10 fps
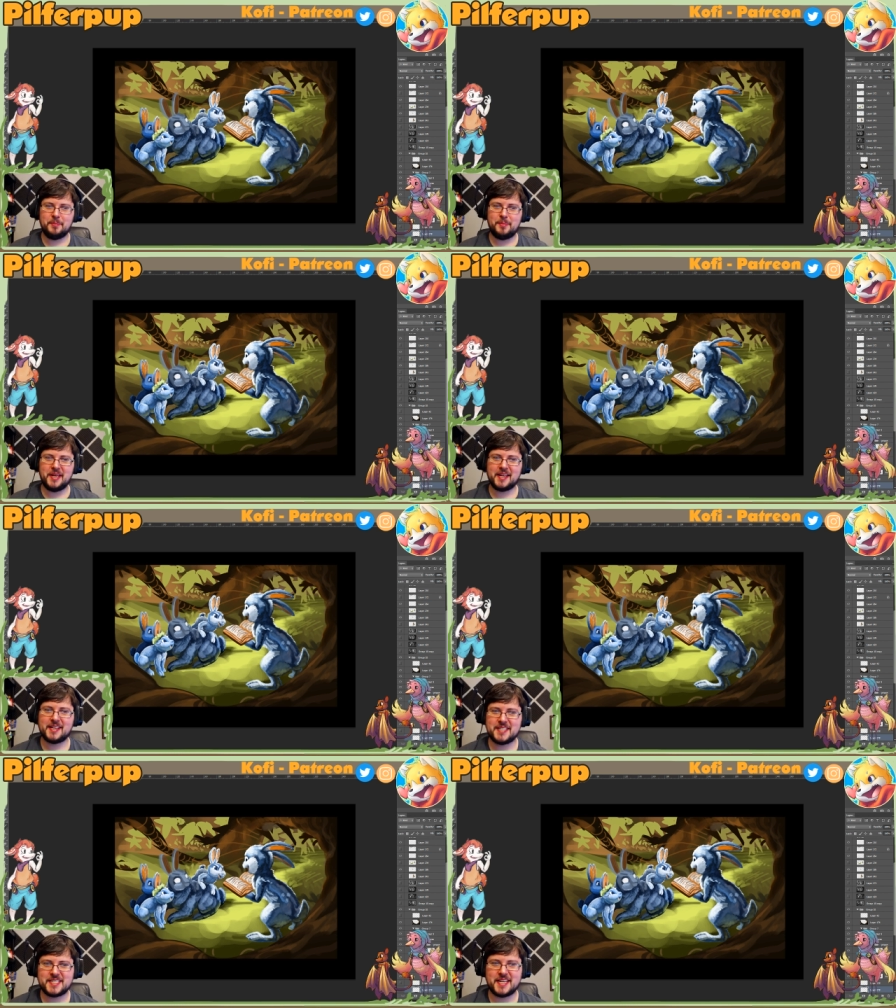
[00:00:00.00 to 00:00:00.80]
being
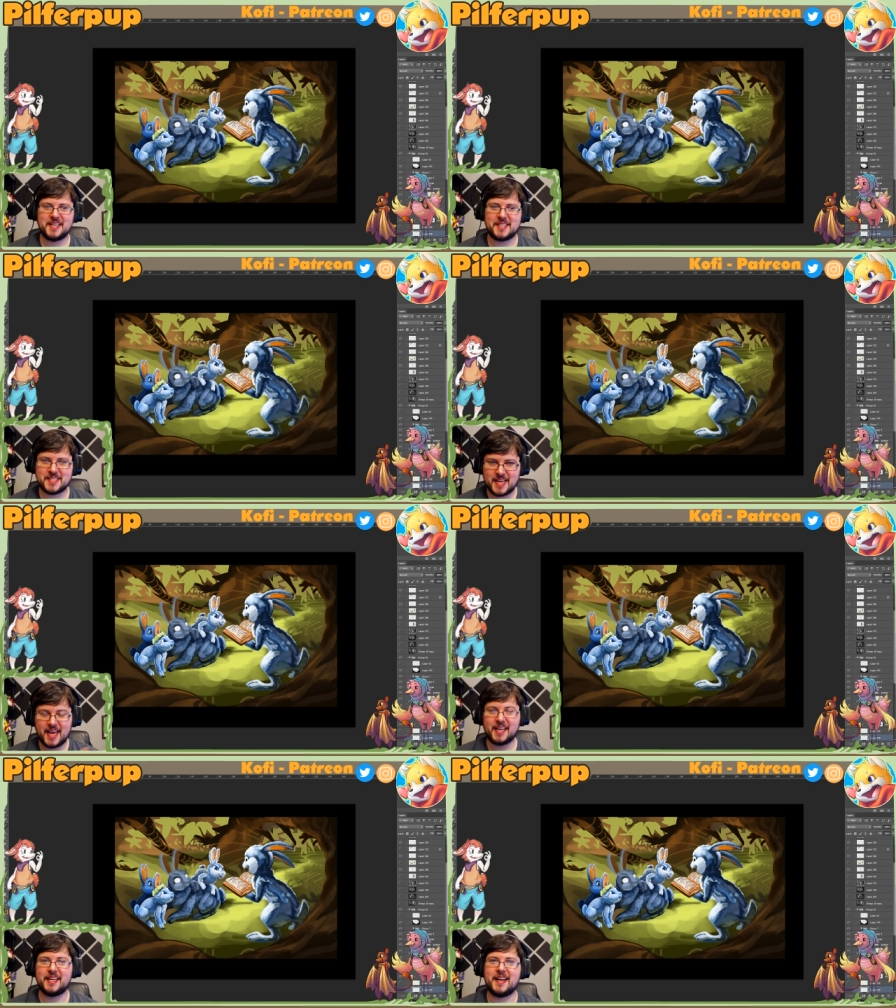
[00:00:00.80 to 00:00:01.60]
content
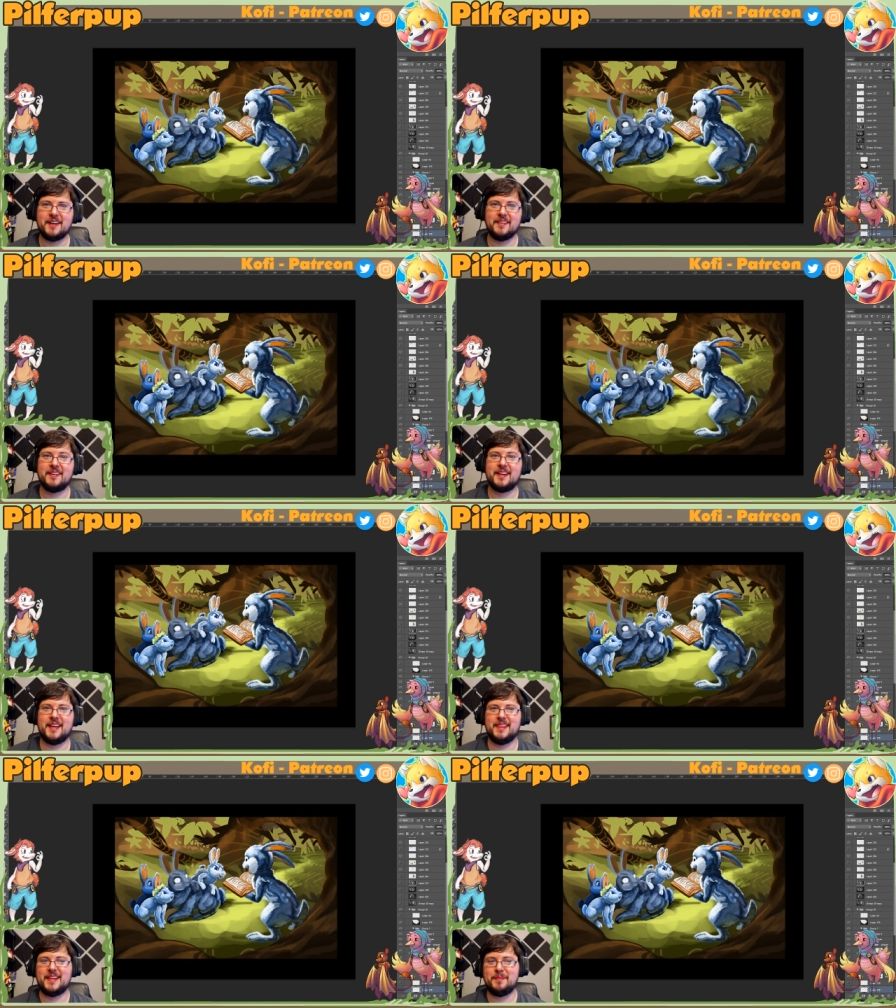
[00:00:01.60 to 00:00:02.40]
hanging out,
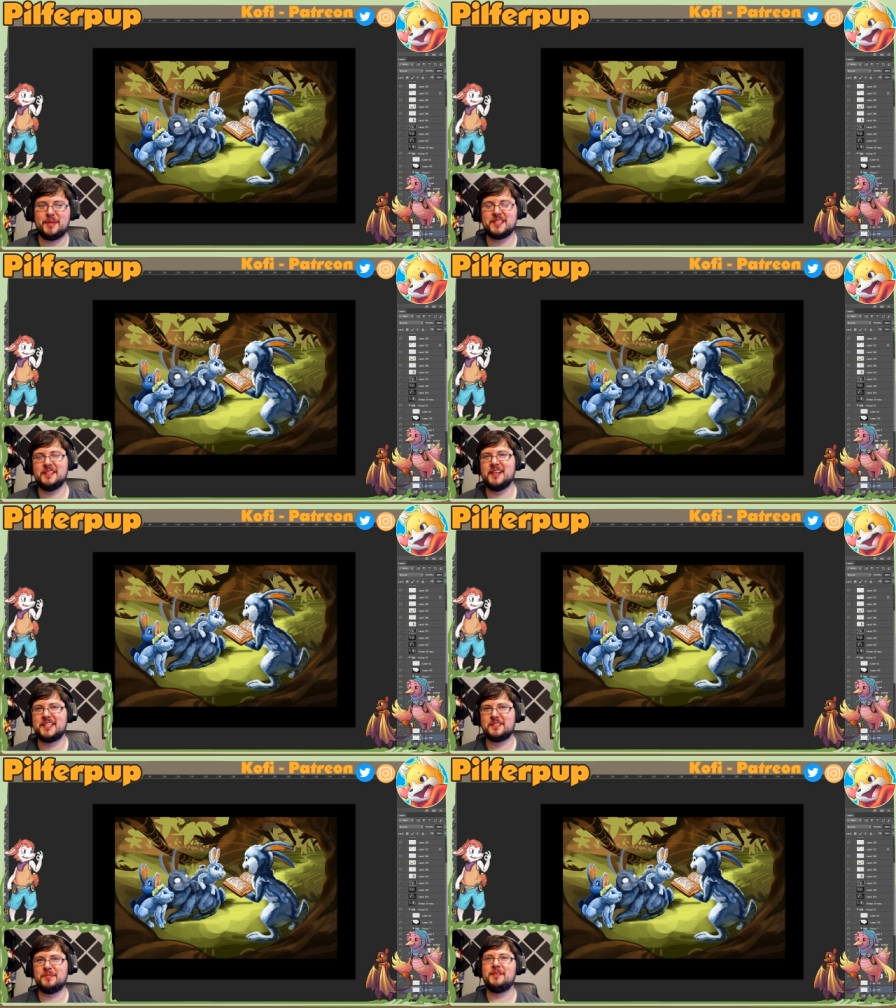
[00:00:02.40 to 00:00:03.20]
and that means a lot
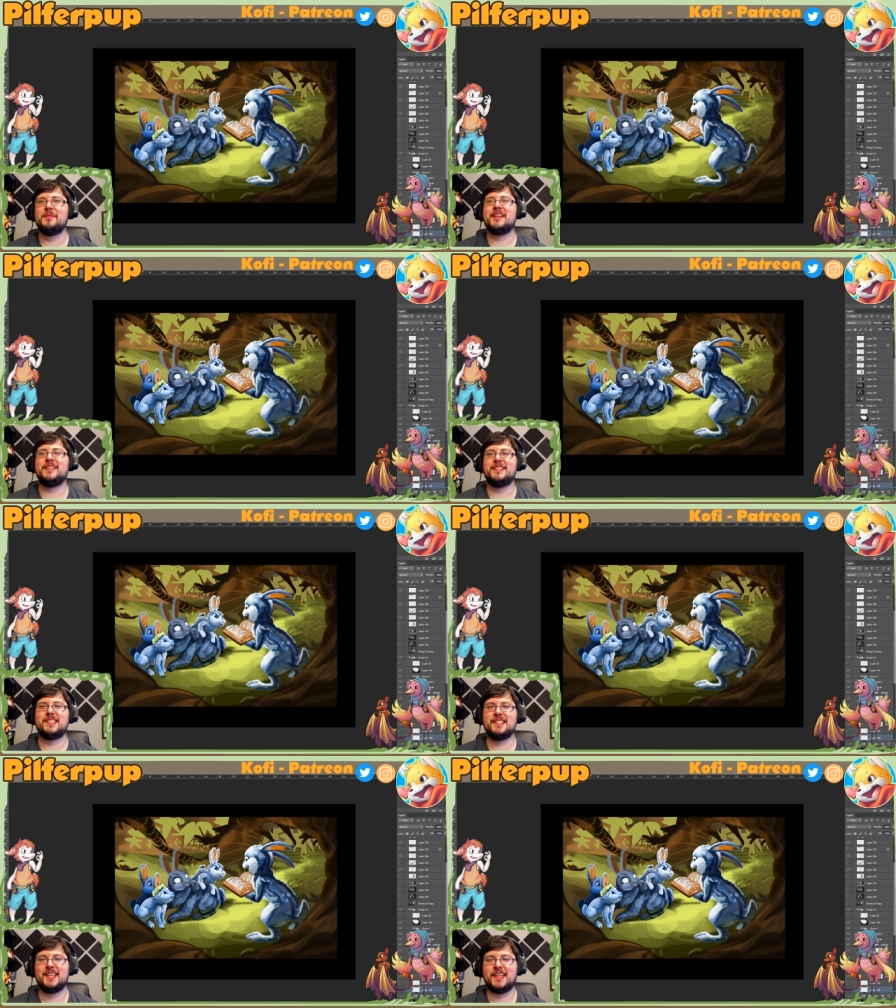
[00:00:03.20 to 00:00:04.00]
to me because
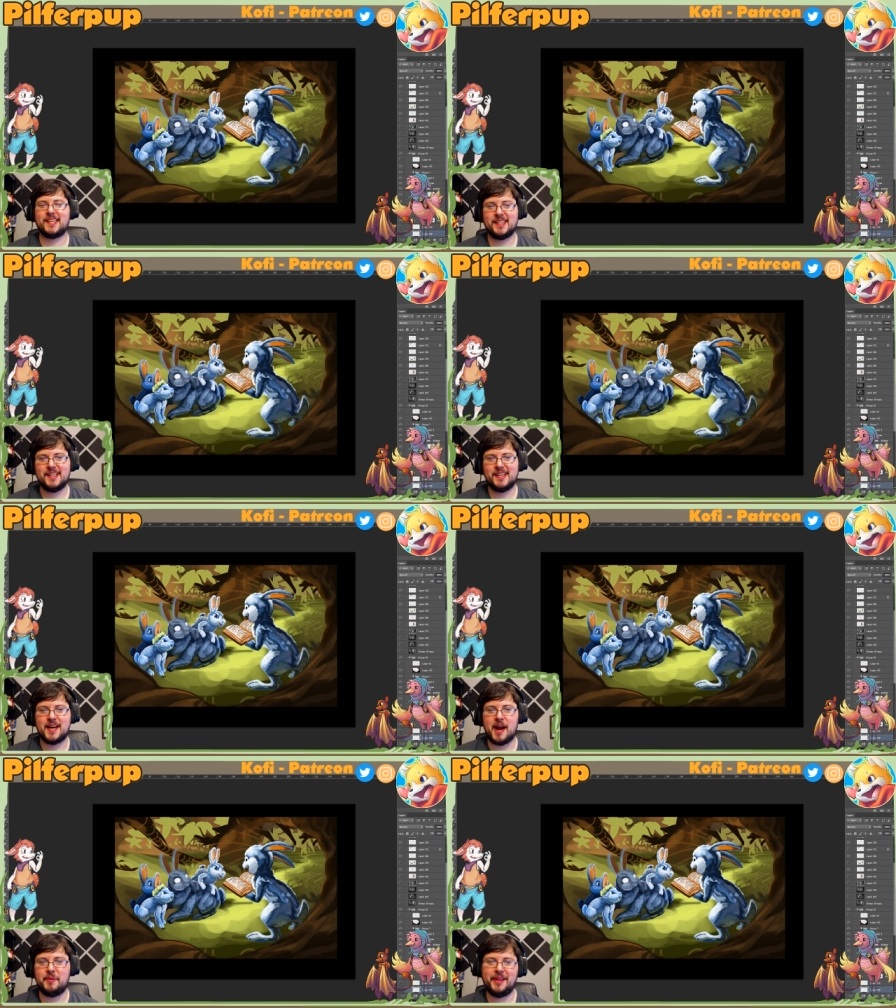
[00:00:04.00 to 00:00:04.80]
it's like
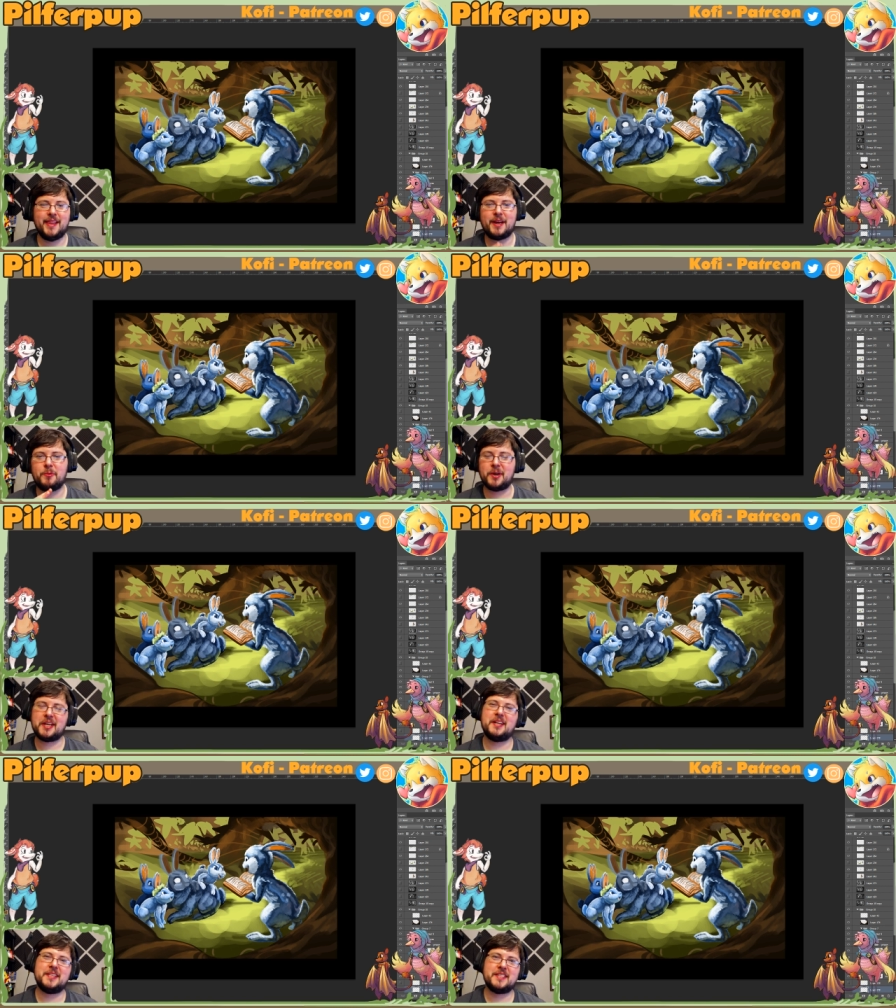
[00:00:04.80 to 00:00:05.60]
I really like
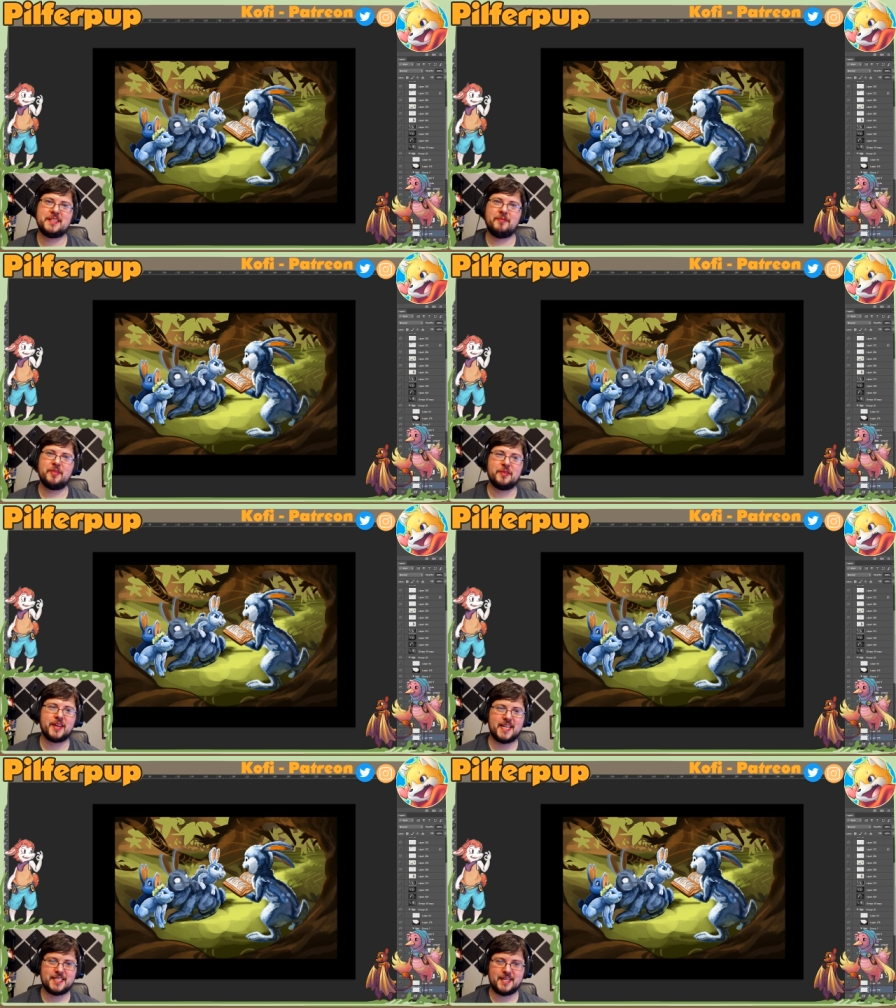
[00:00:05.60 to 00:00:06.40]
working on this stuff with you
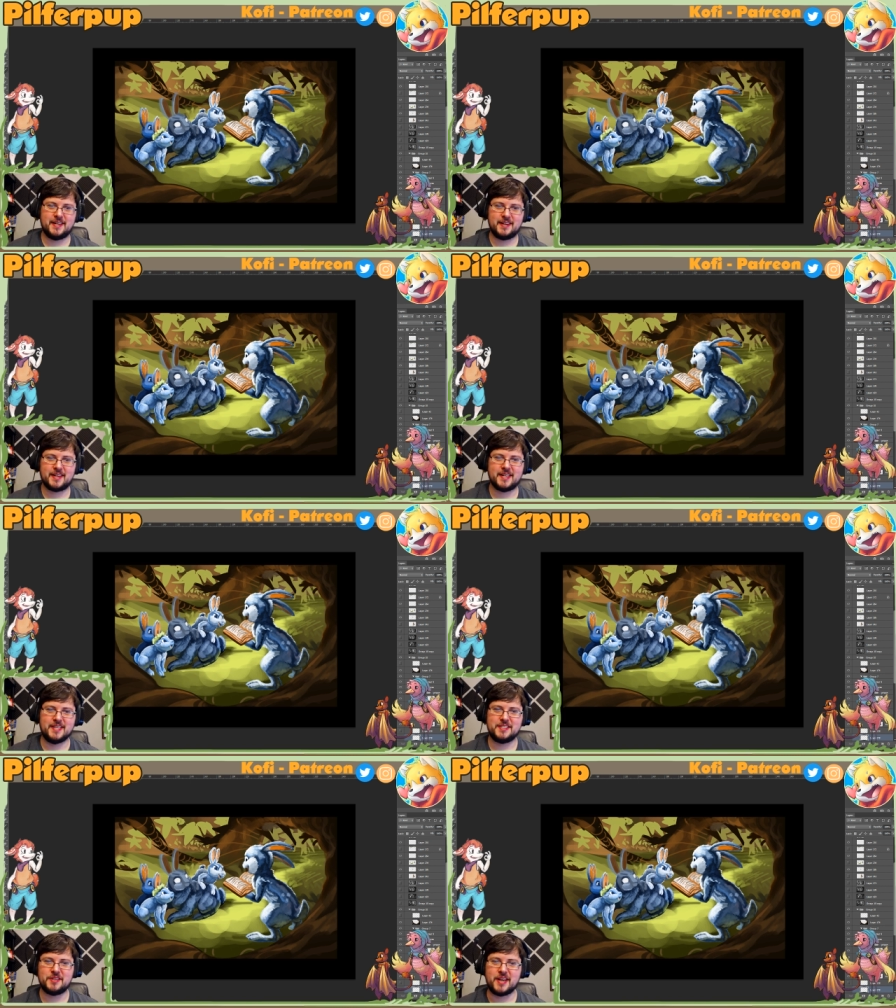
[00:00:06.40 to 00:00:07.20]
guys here because you